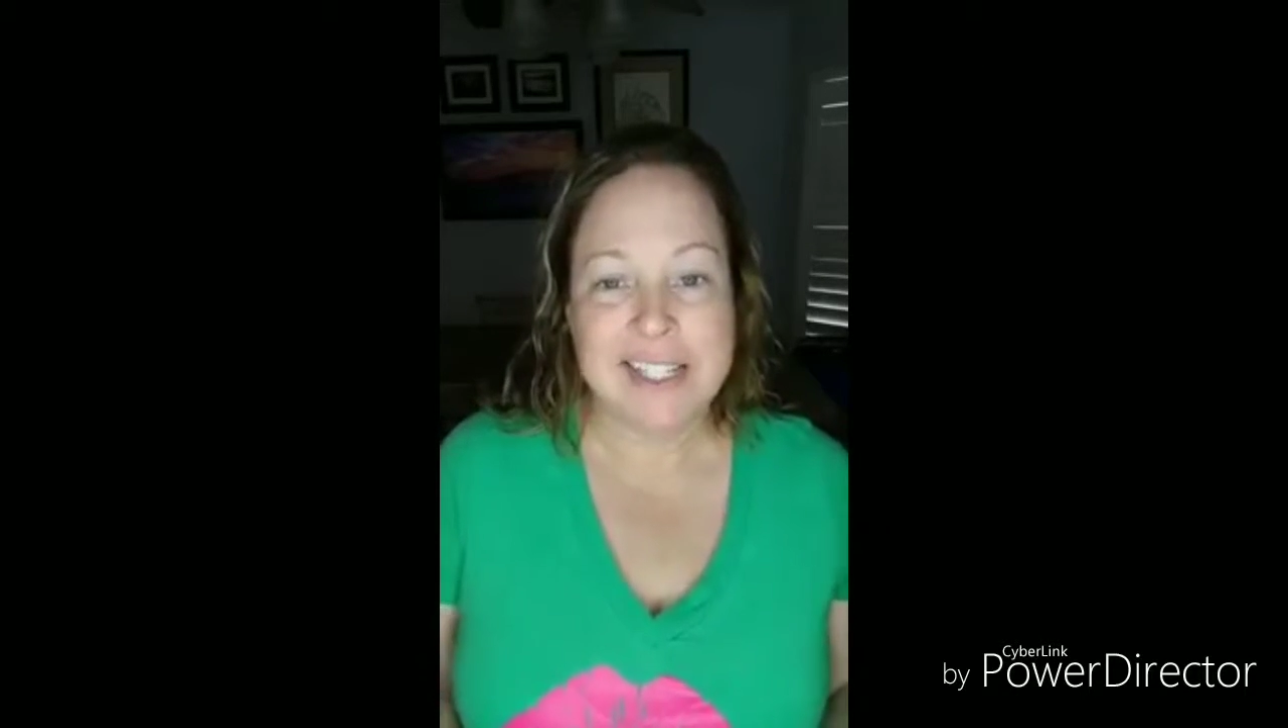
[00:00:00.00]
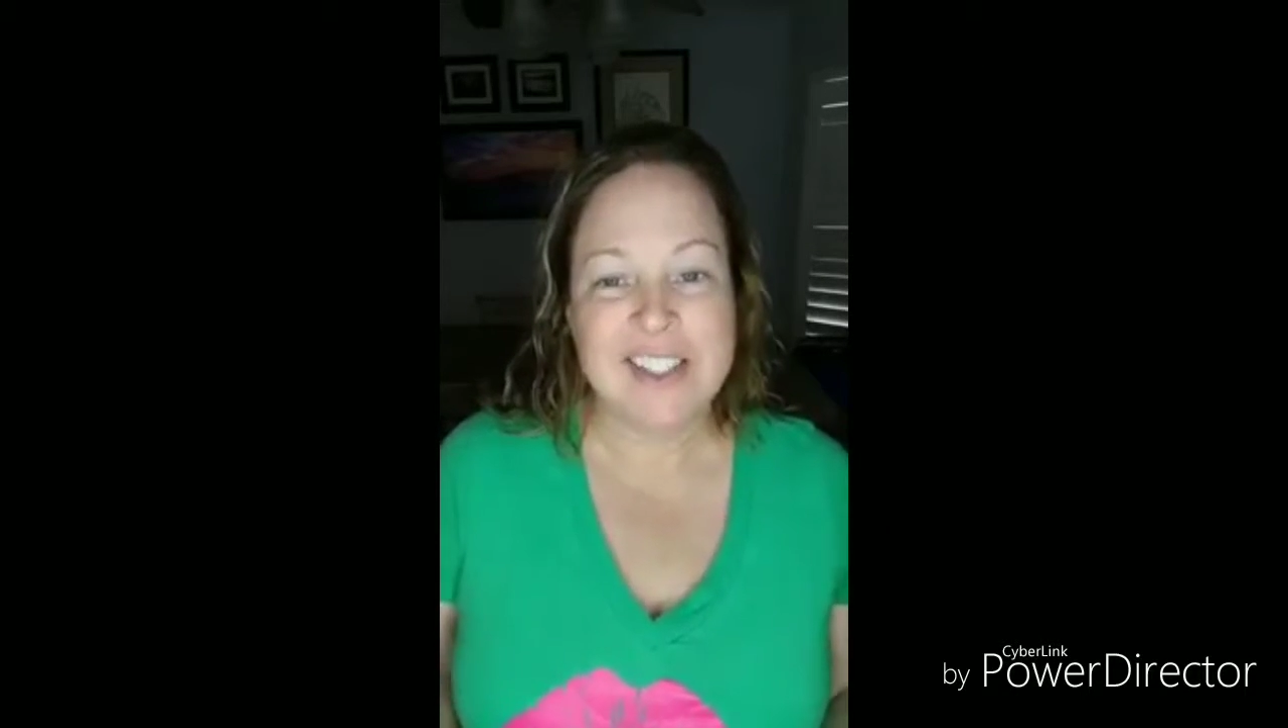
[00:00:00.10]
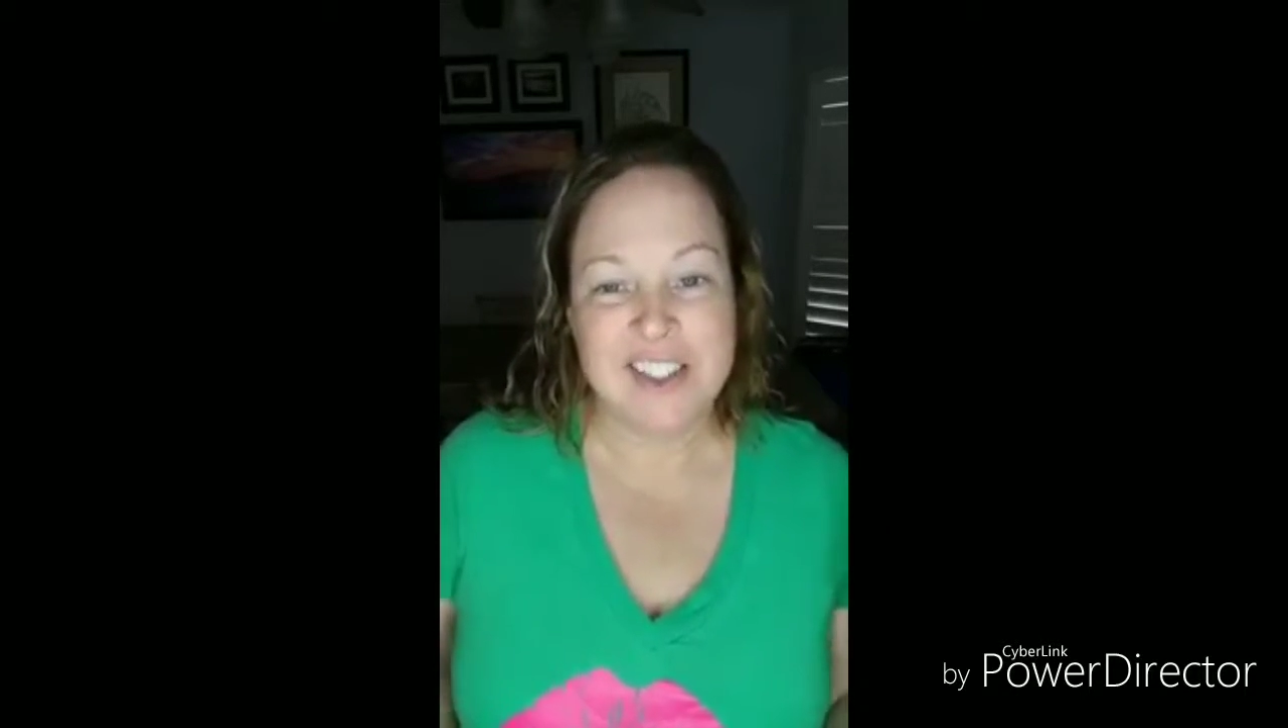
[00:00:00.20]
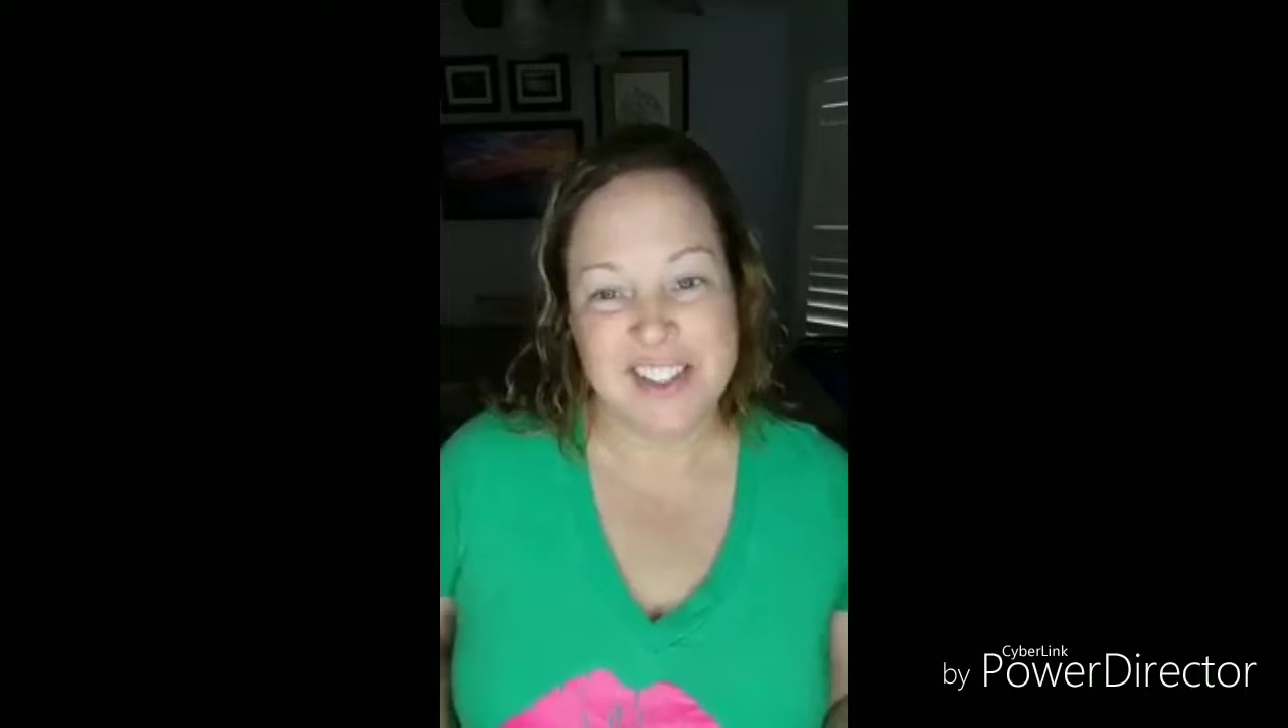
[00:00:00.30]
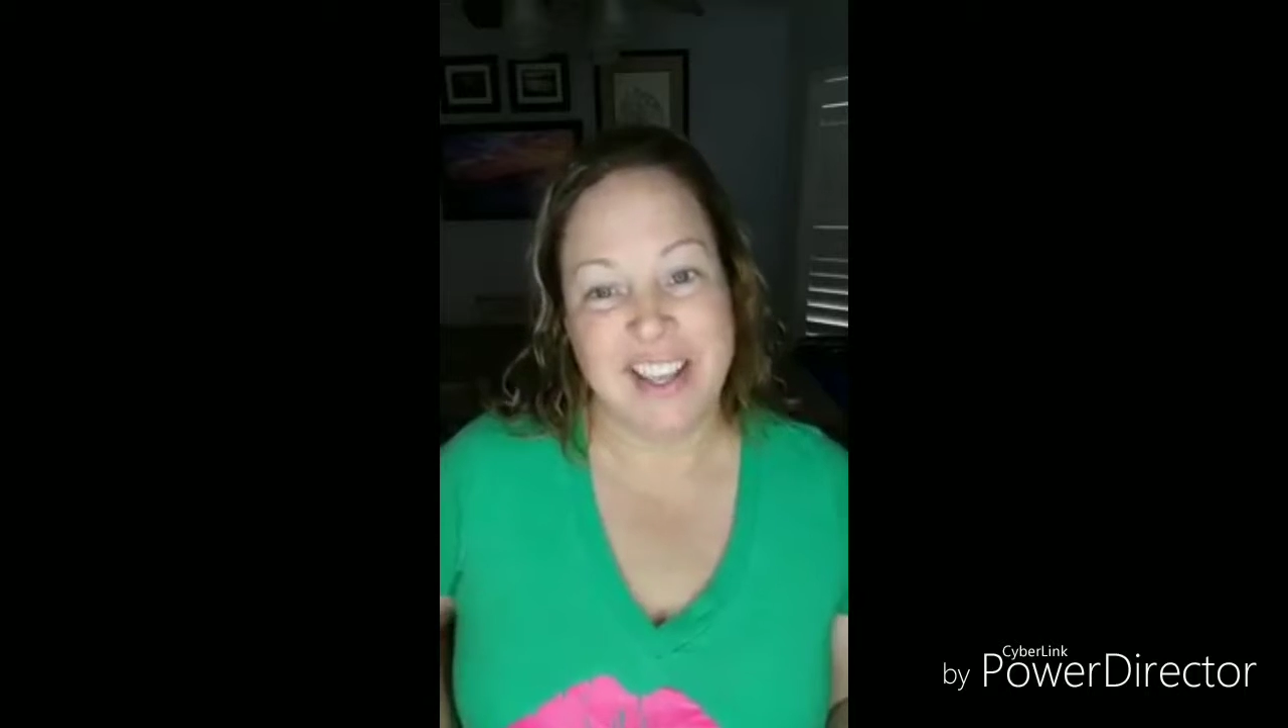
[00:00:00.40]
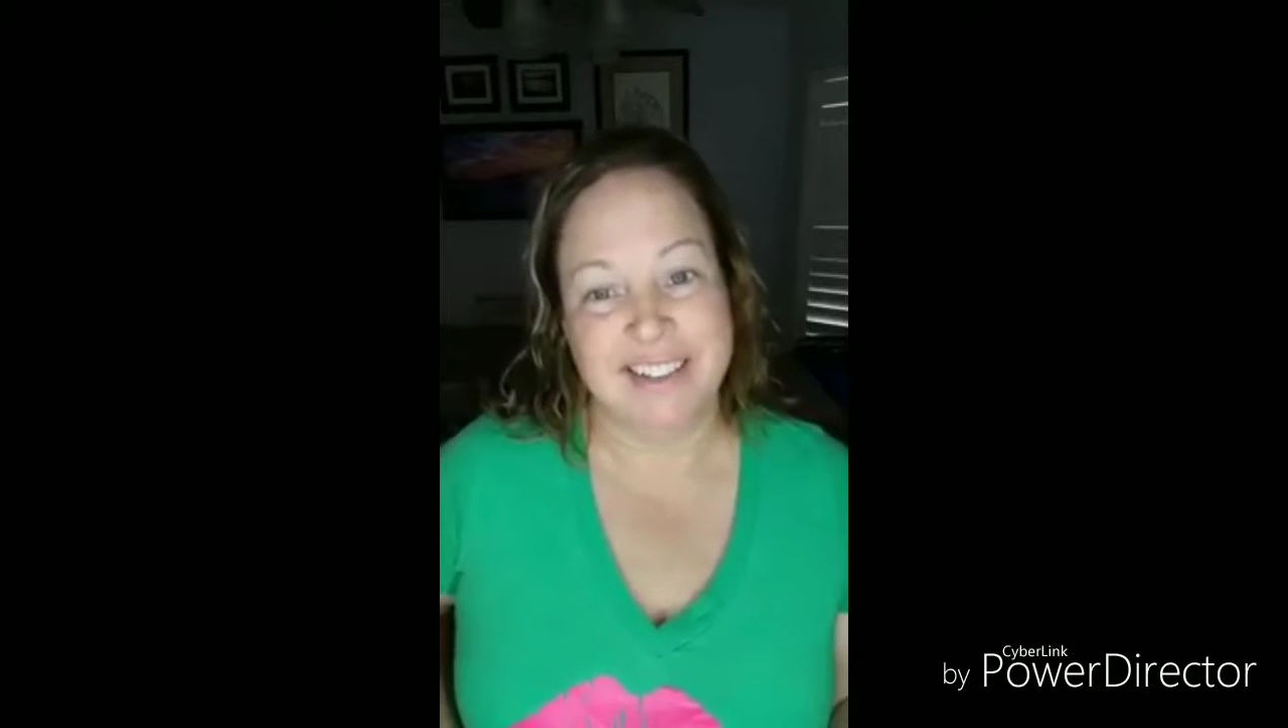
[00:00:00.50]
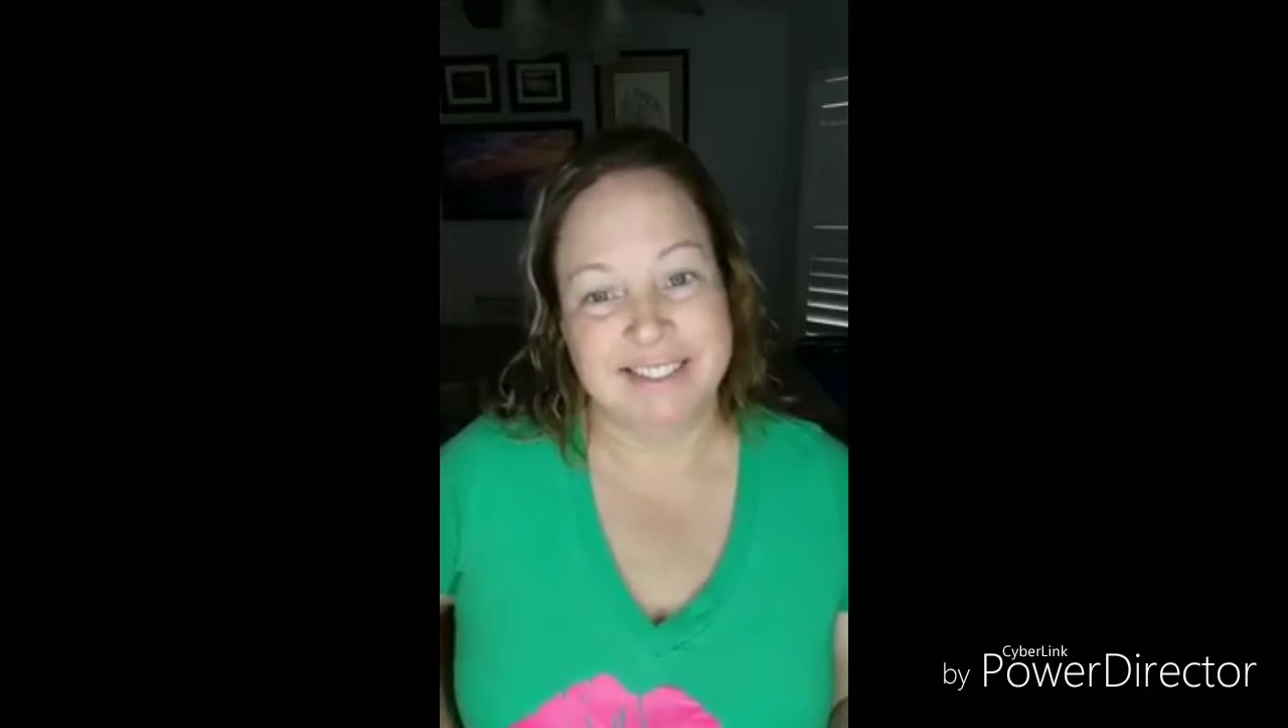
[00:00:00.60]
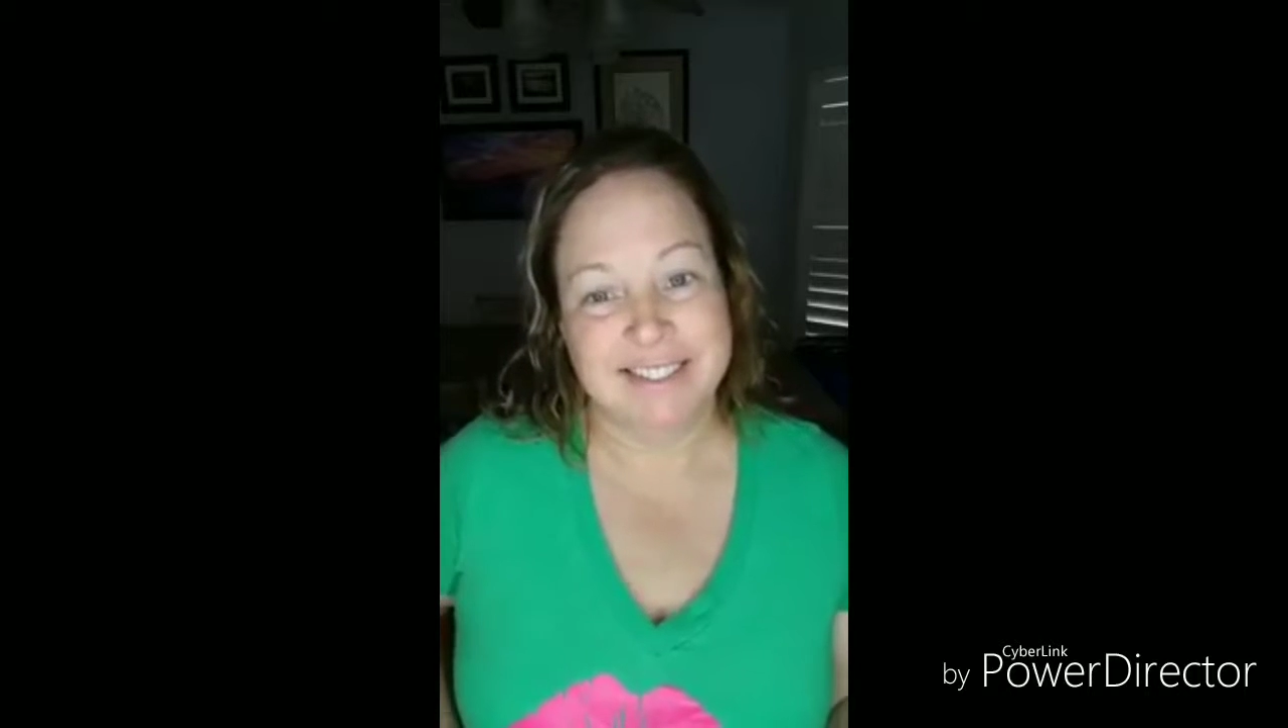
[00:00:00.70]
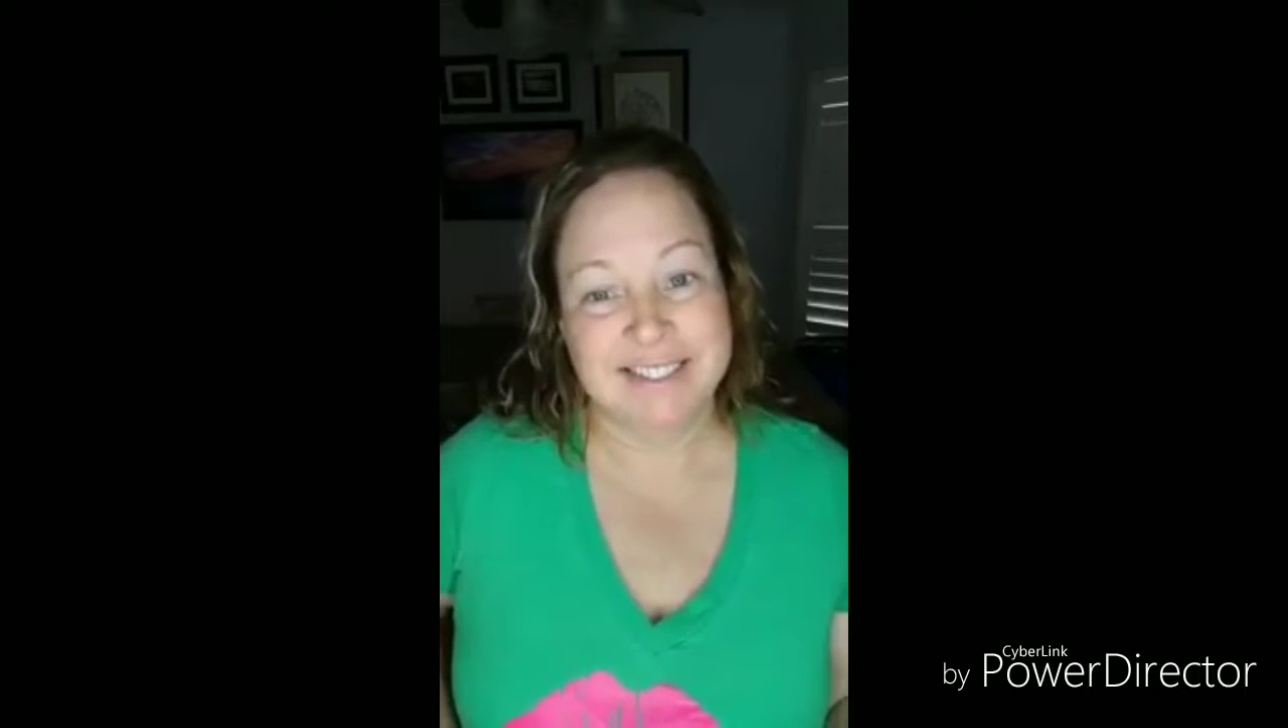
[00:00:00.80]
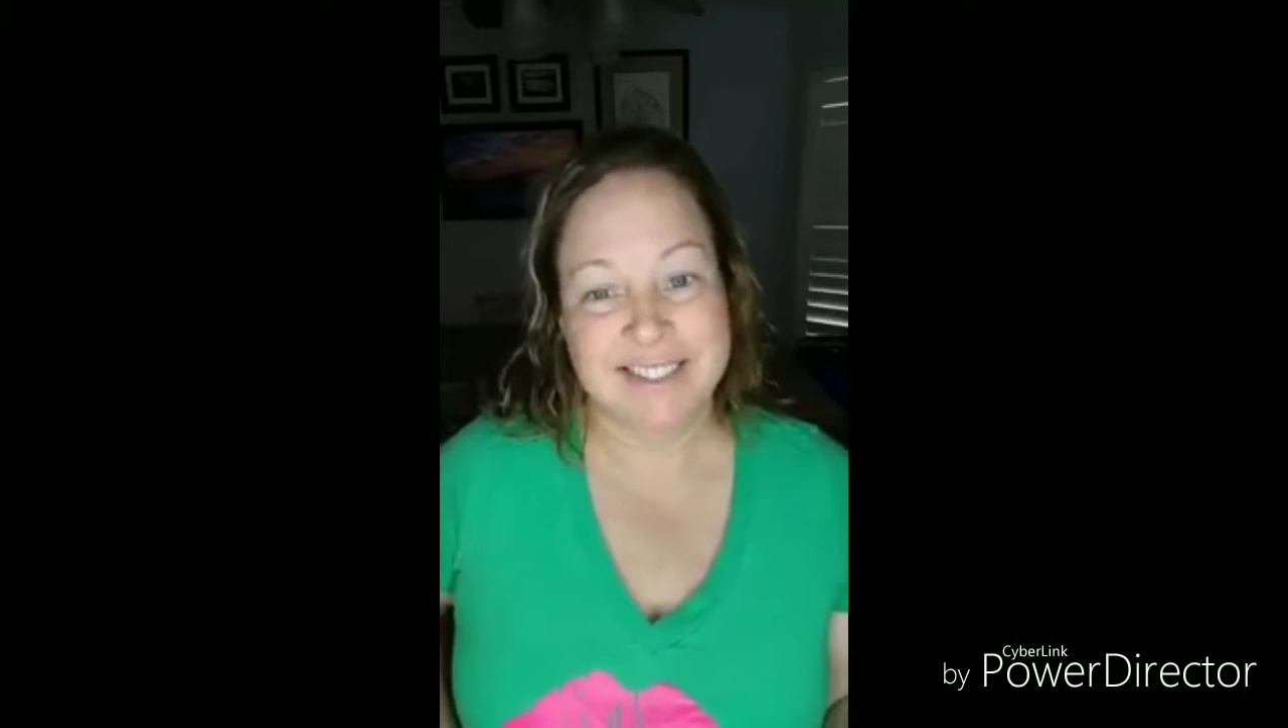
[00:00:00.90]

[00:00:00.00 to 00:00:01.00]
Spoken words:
is your skin.